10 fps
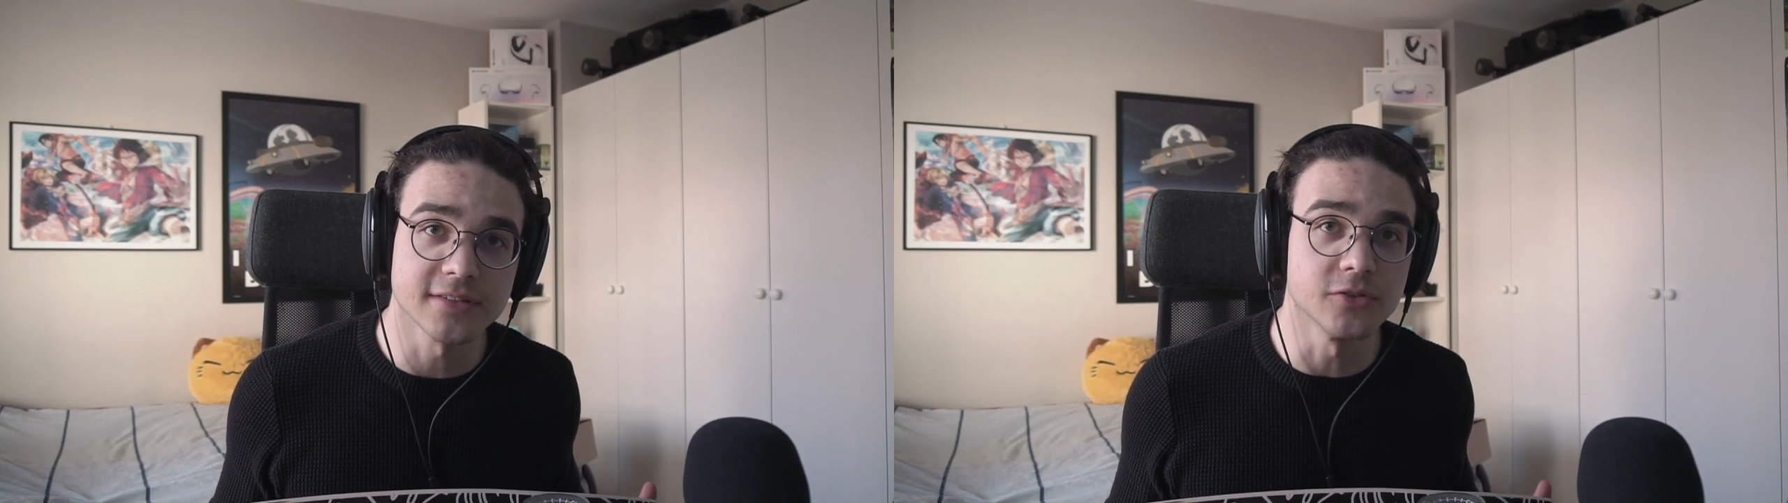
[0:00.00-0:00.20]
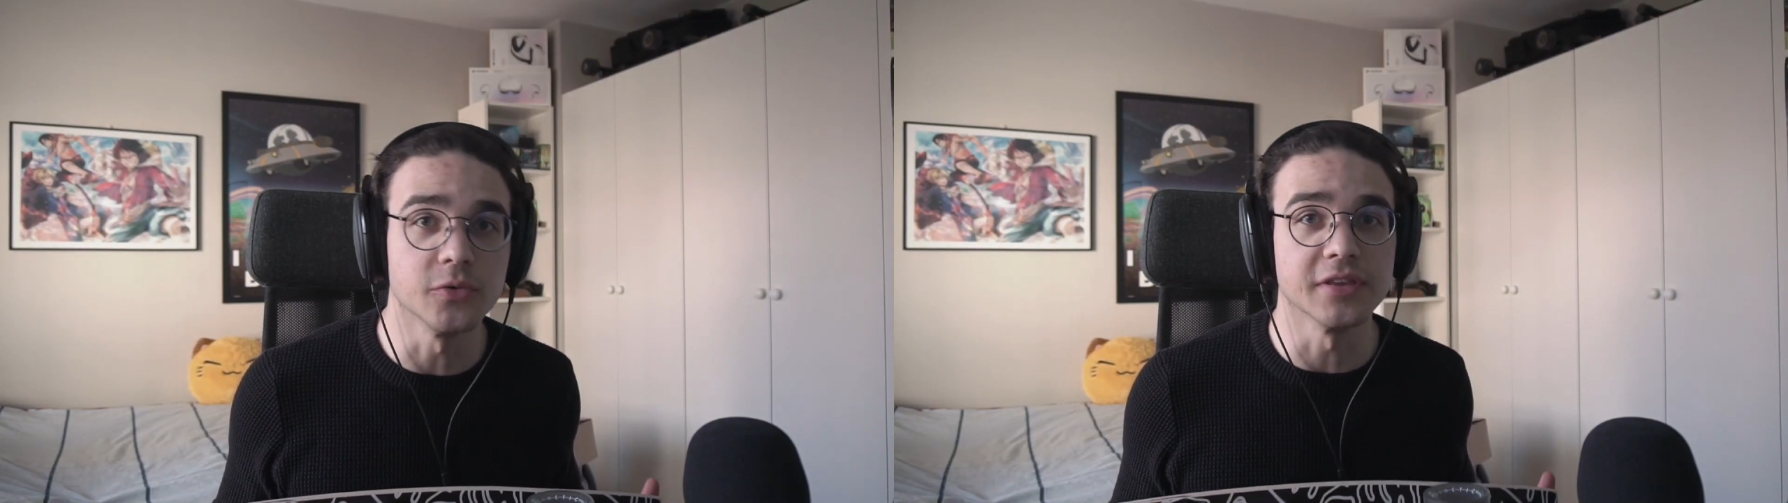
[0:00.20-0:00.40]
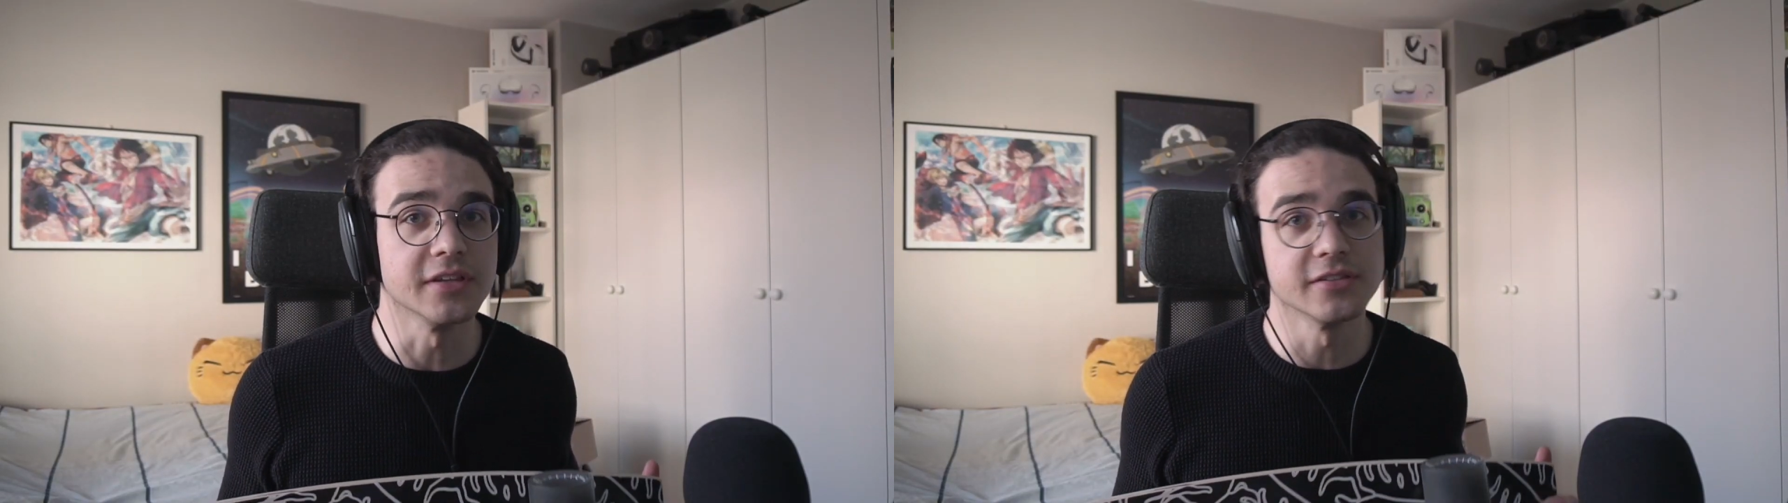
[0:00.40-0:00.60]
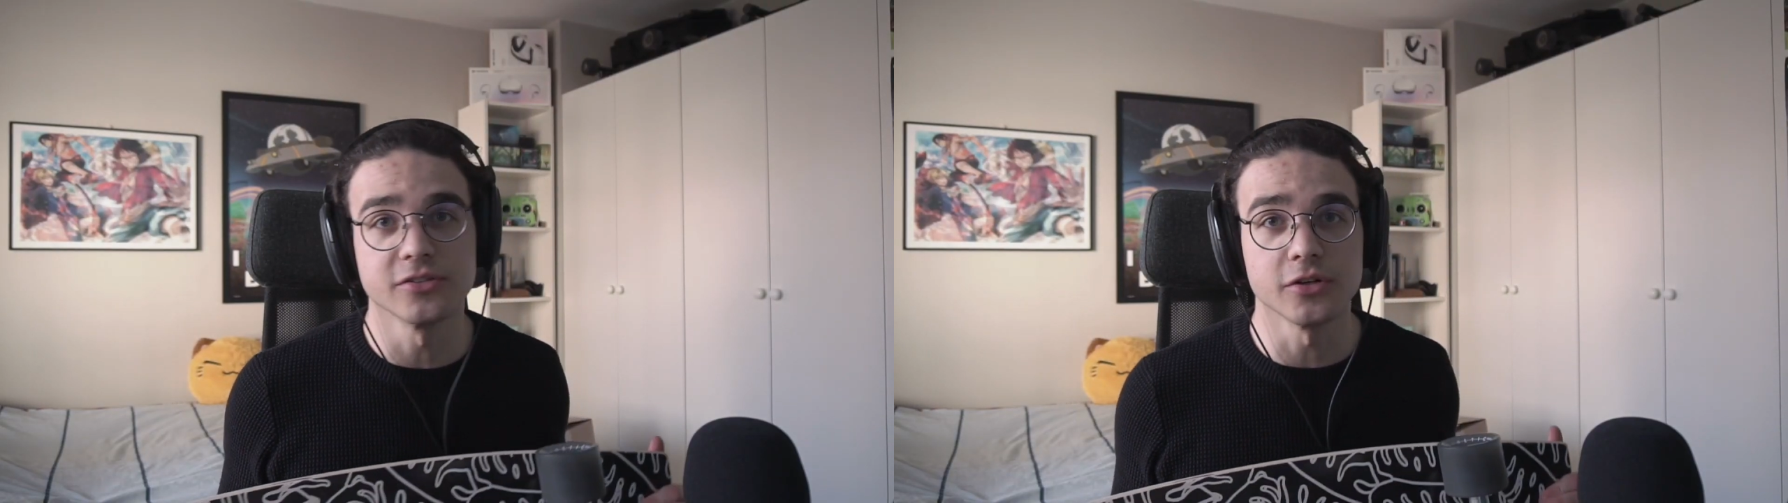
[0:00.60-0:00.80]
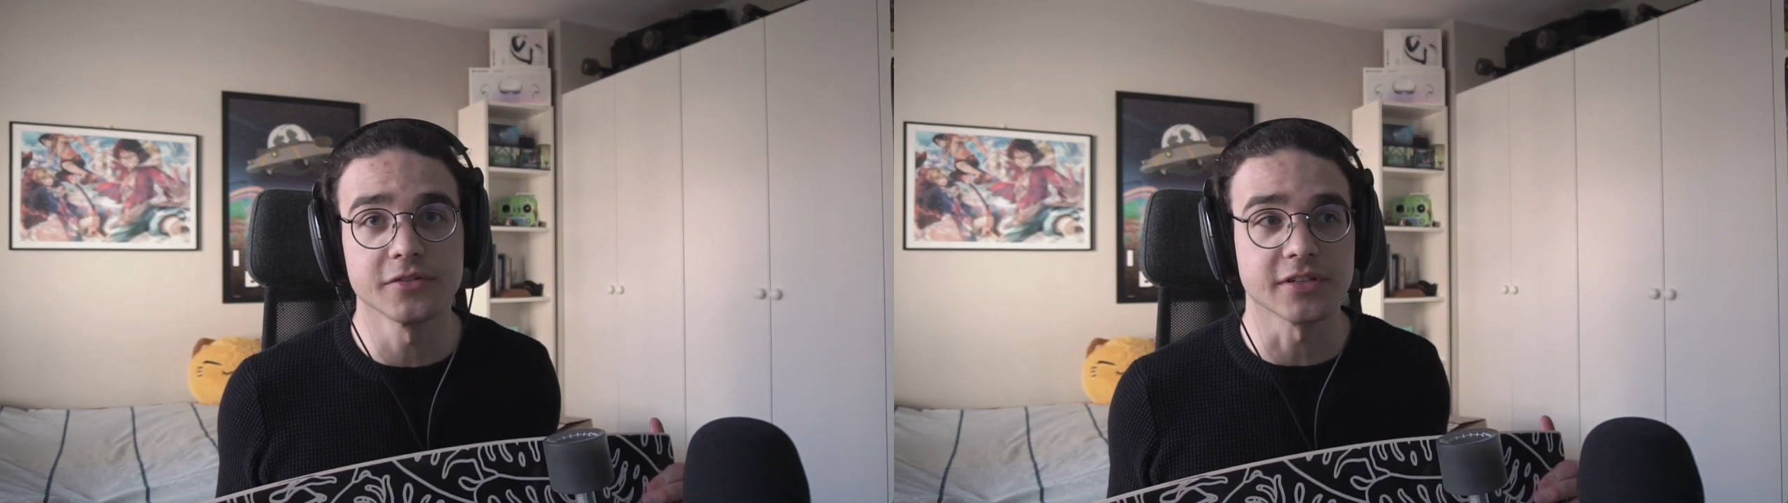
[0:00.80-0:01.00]
doing these
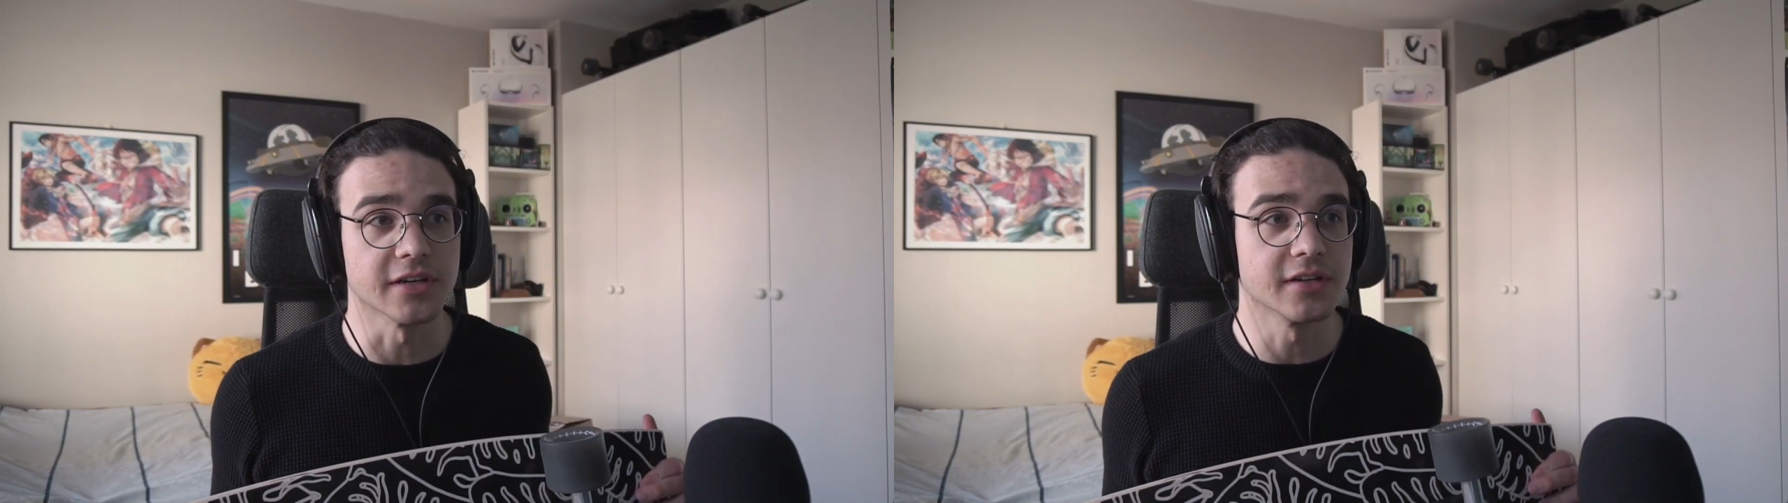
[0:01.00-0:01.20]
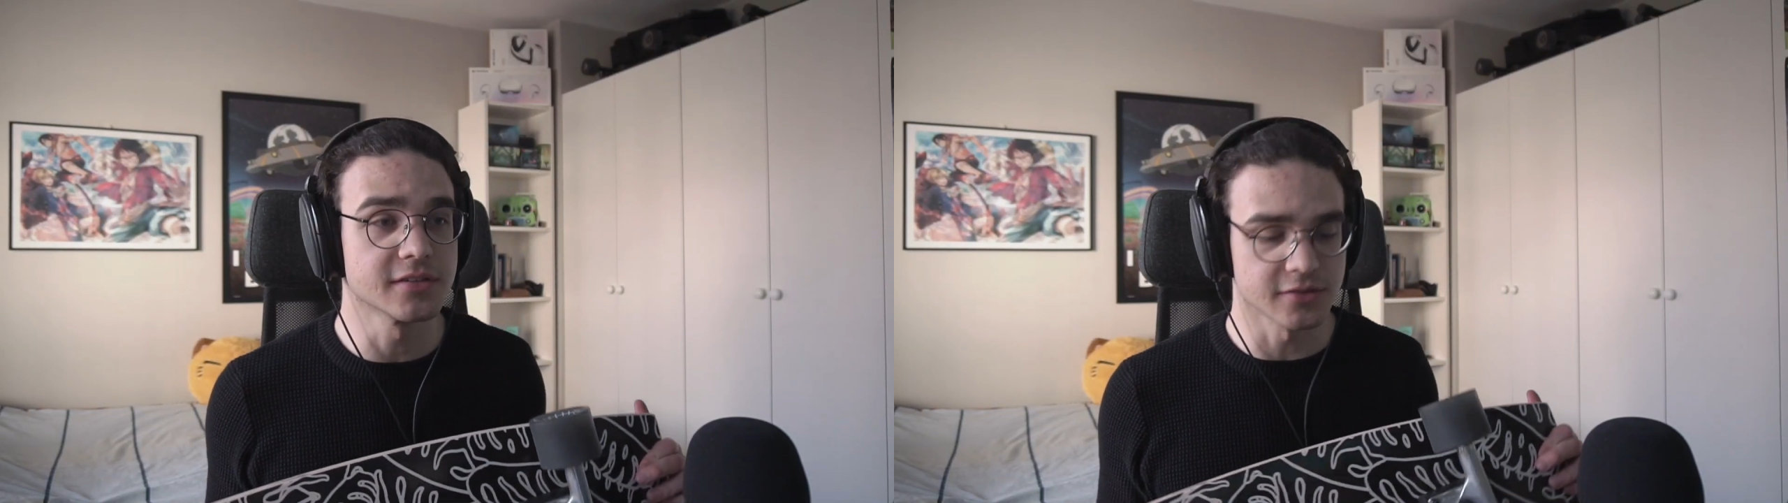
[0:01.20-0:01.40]
surf skates.